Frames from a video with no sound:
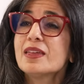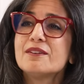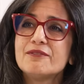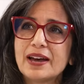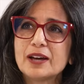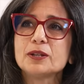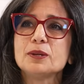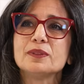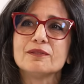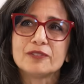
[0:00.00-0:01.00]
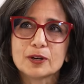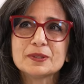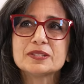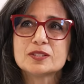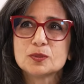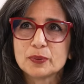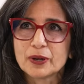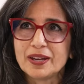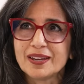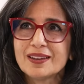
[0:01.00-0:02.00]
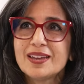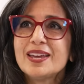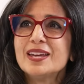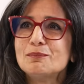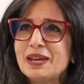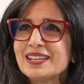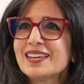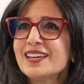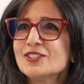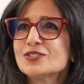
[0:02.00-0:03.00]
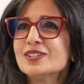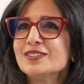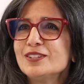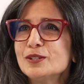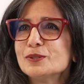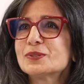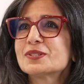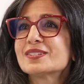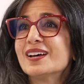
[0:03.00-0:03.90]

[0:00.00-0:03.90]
the value that pharmacists bring in medication use,